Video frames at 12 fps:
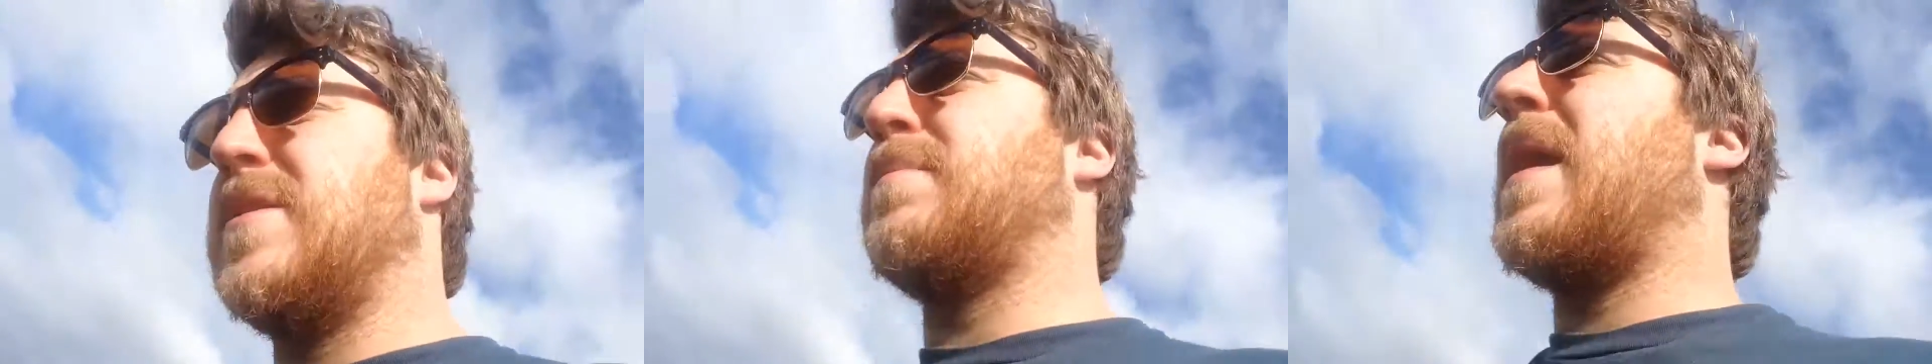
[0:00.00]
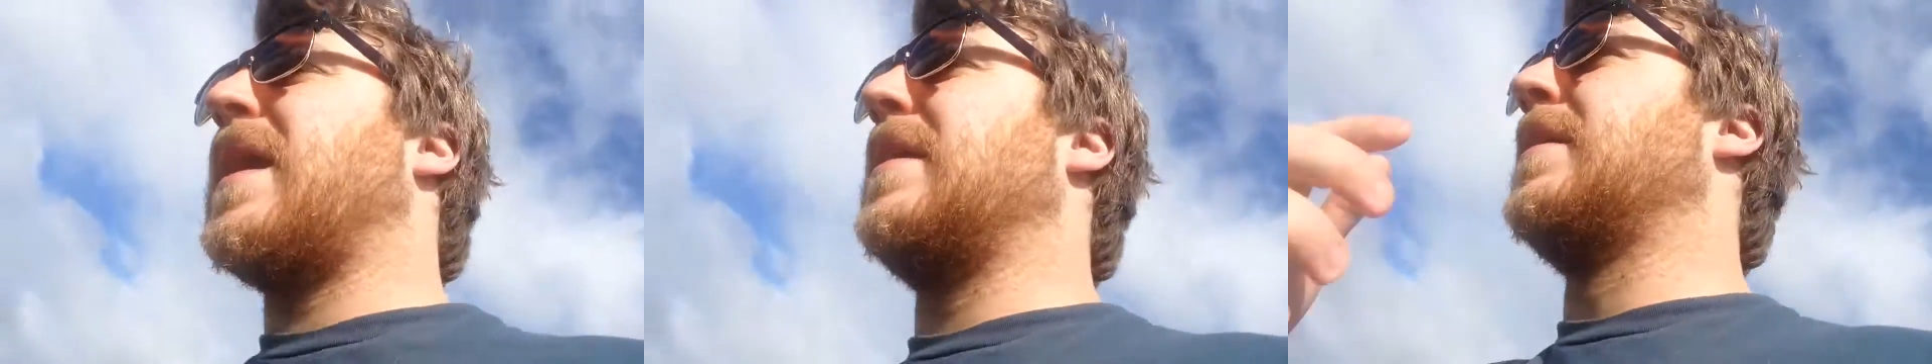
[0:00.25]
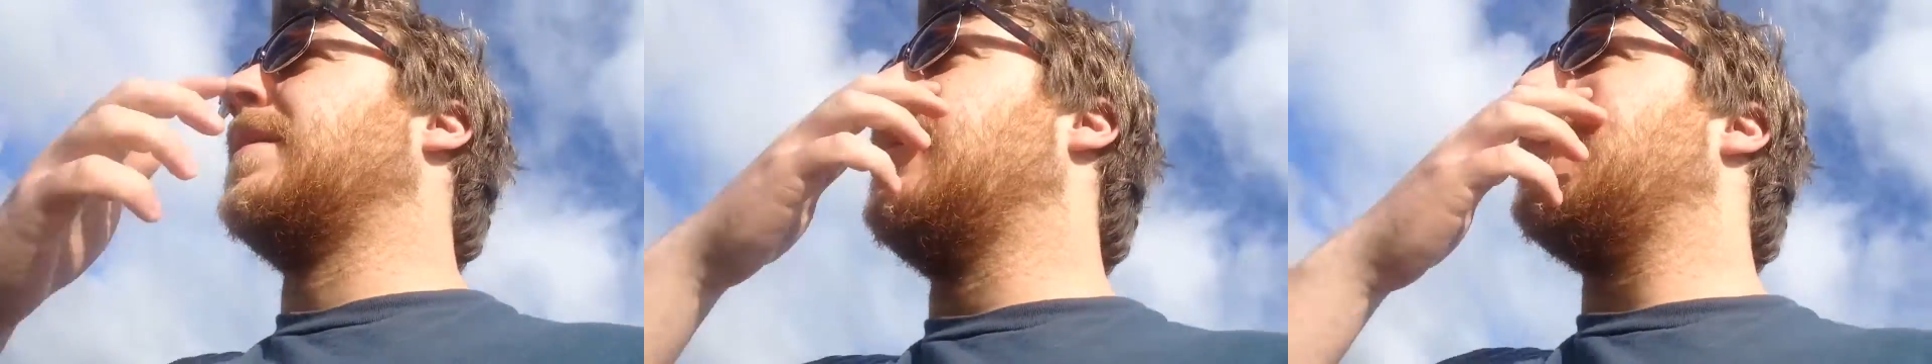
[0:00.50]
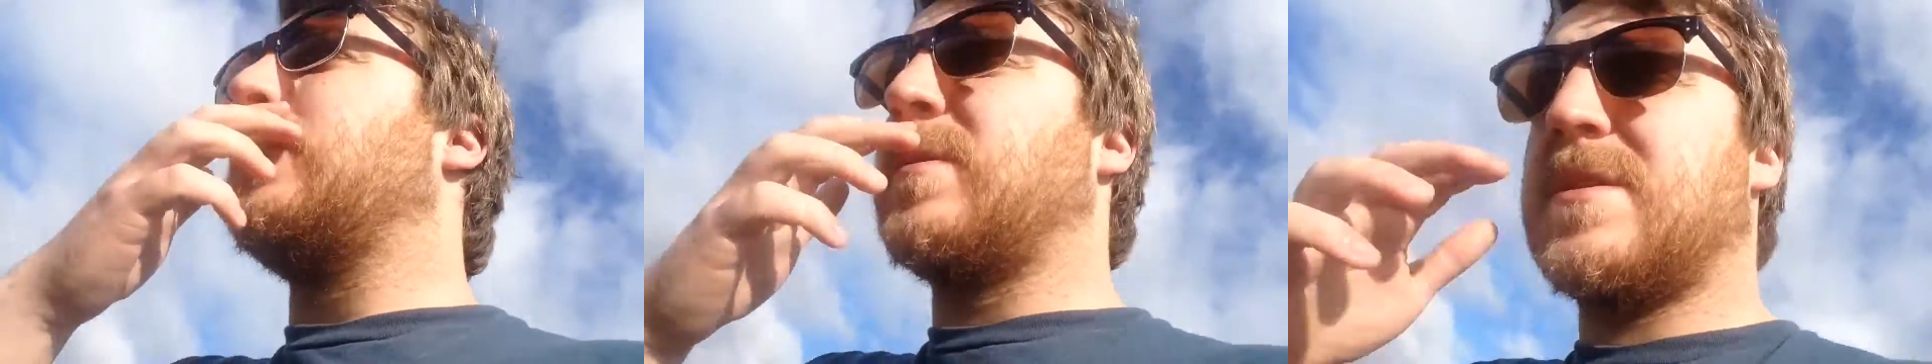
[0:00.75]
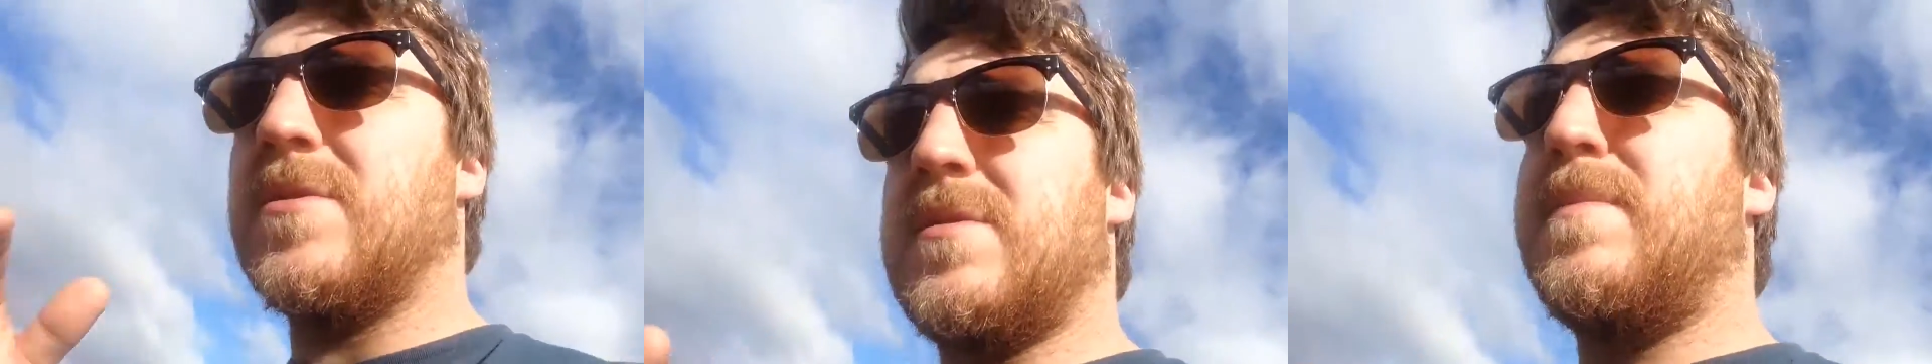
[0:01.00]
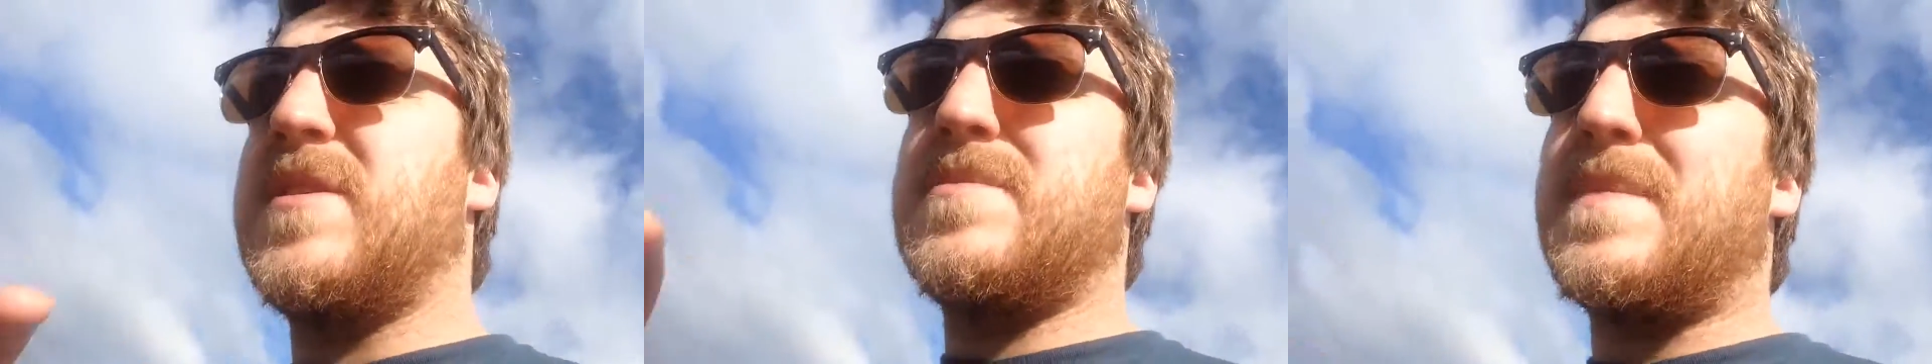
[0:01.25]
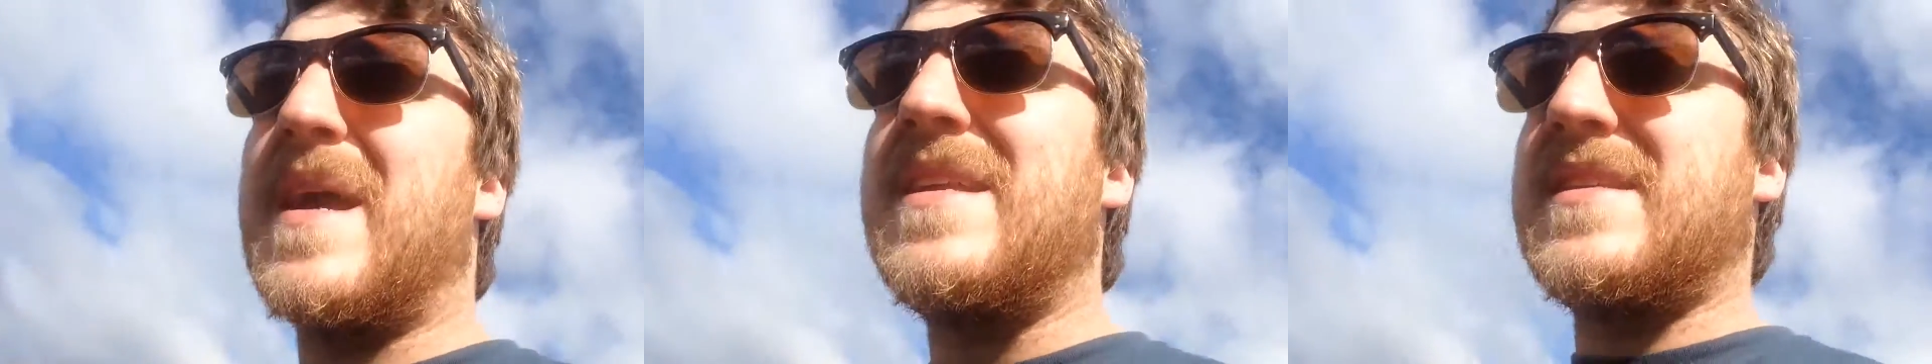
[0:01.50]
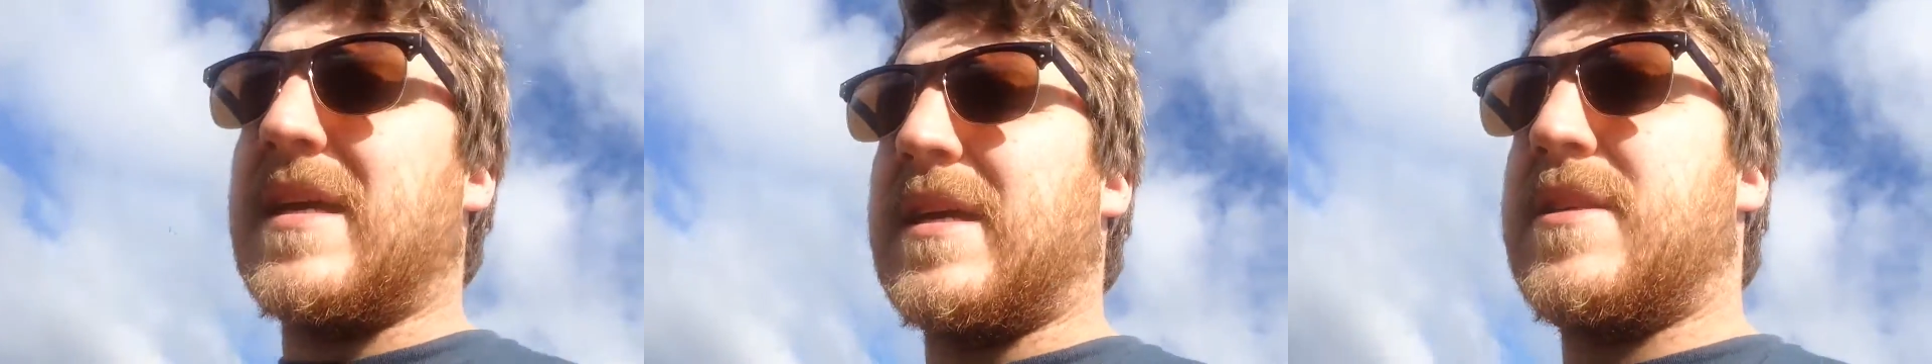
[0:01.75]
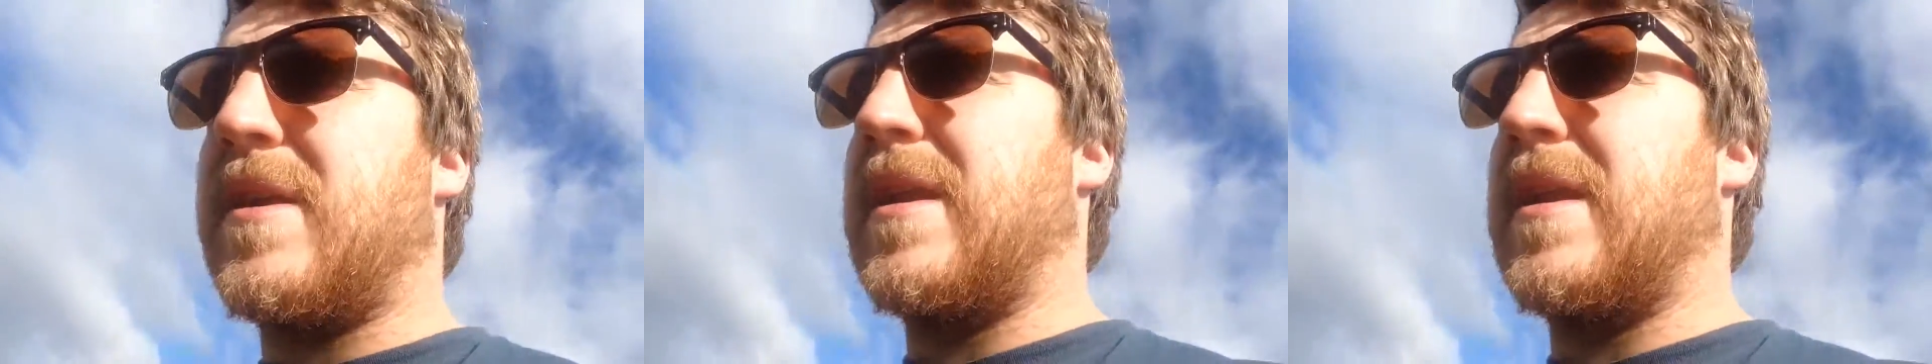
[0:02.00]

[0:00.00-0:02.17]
spine. There was no spine ticks or